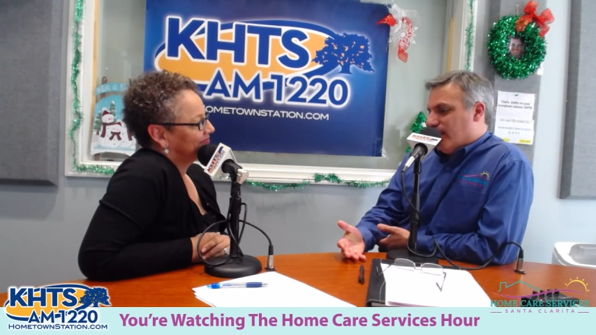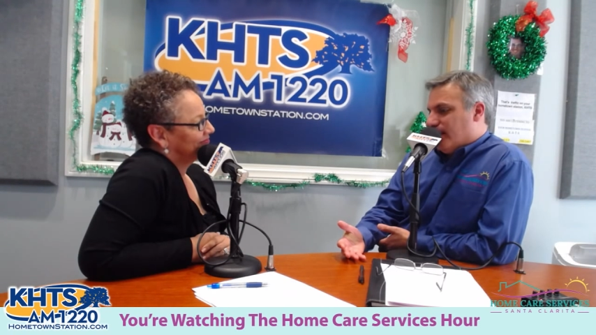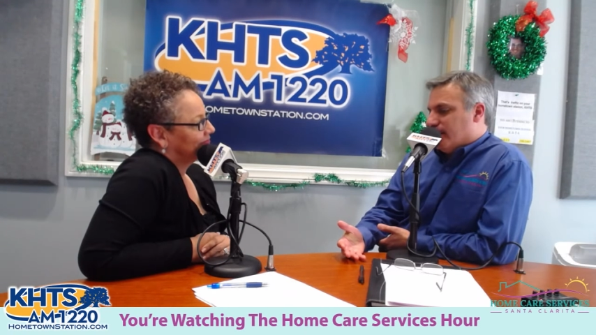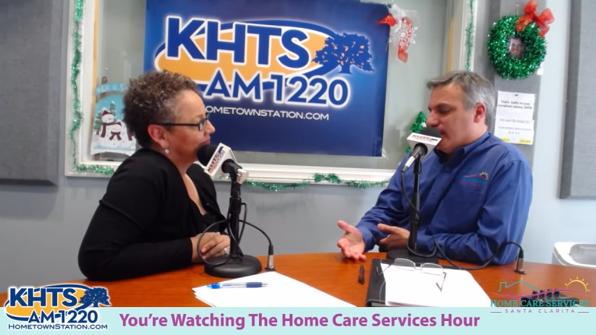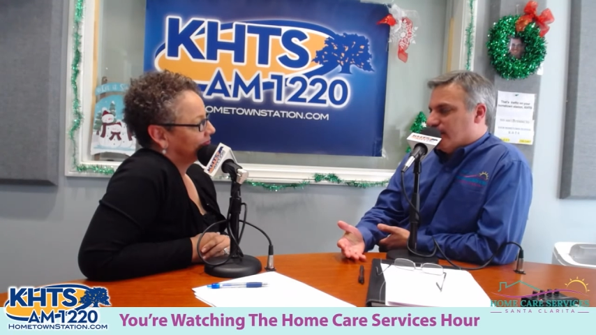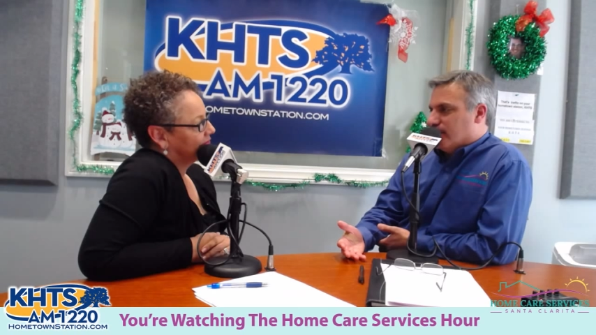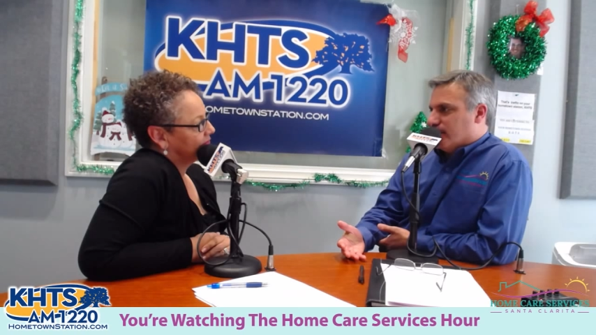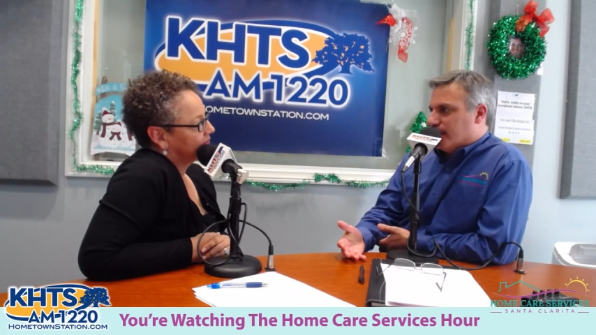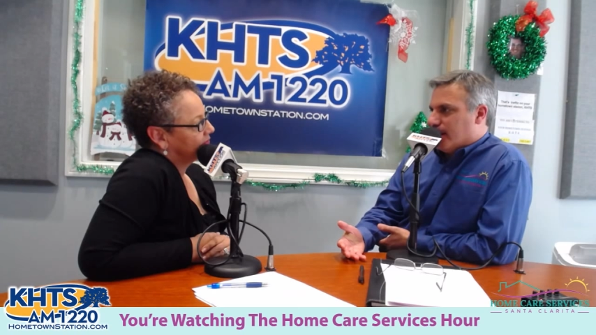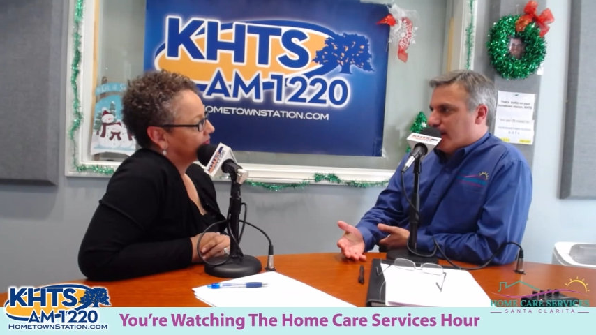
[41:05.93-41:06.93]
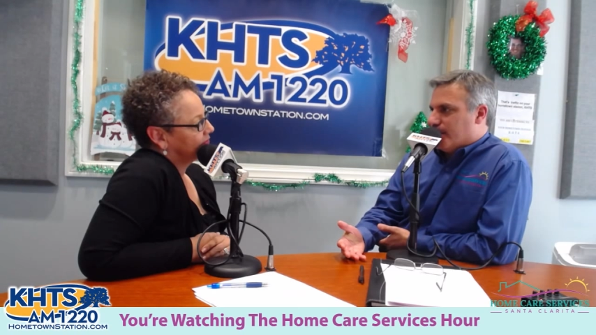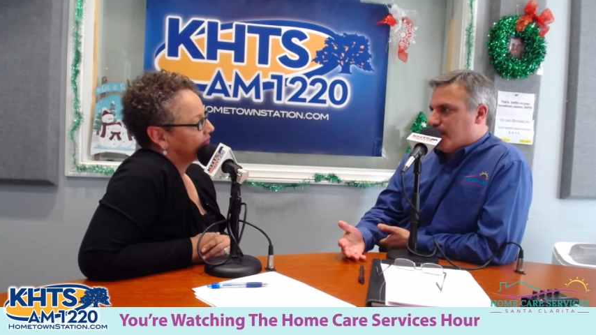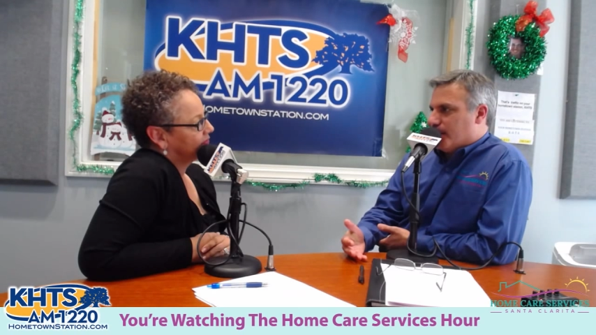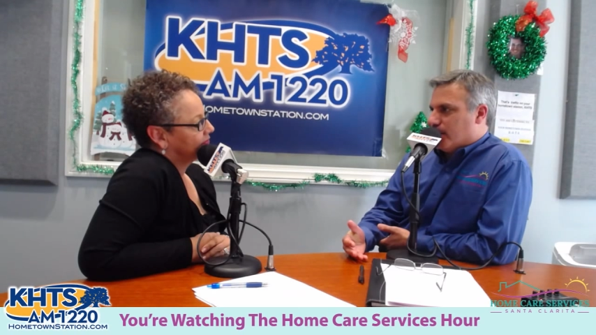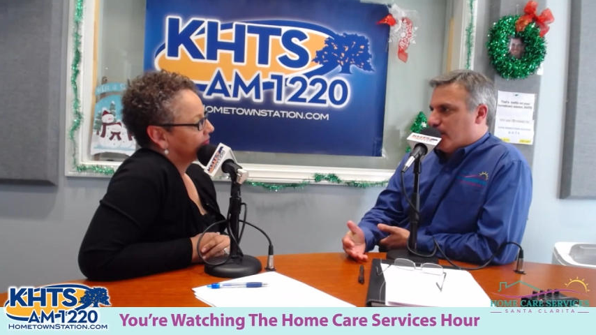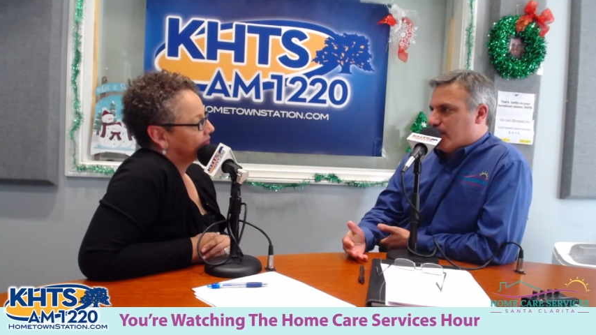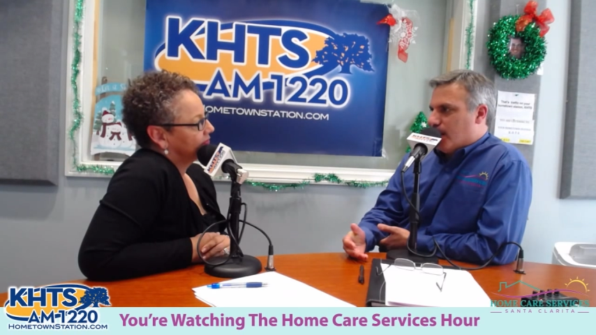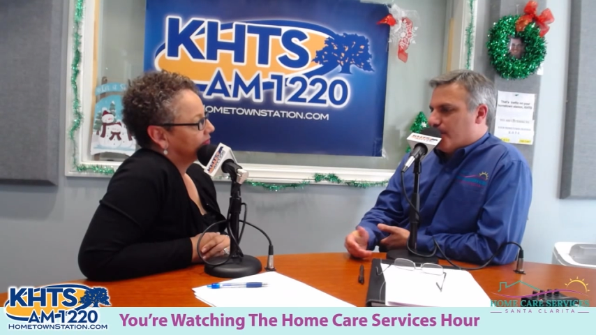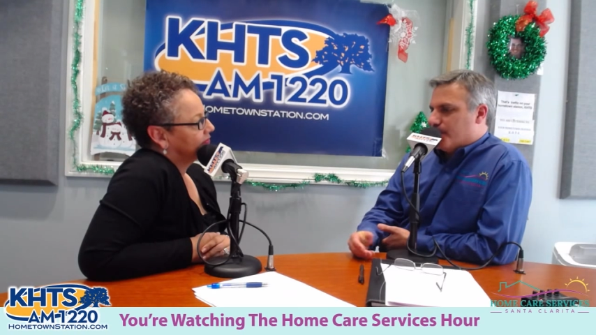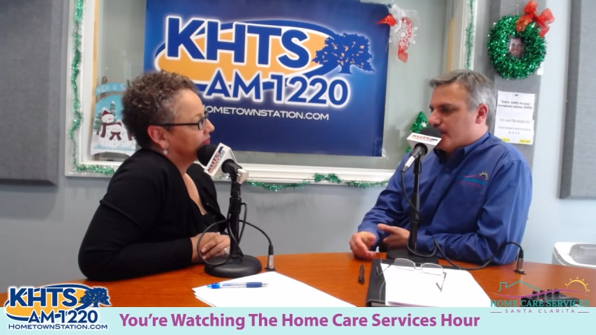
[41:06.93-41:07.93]
Speaker 1: and literally kind of maybe go in the
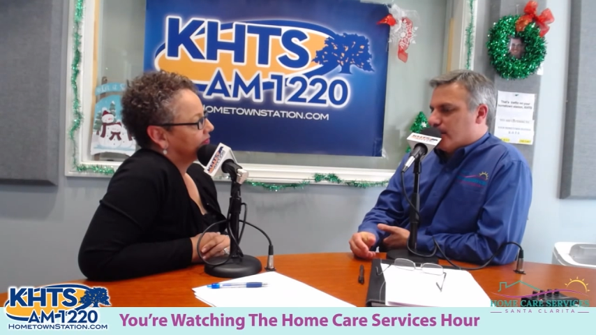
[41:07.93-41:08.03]
opposite.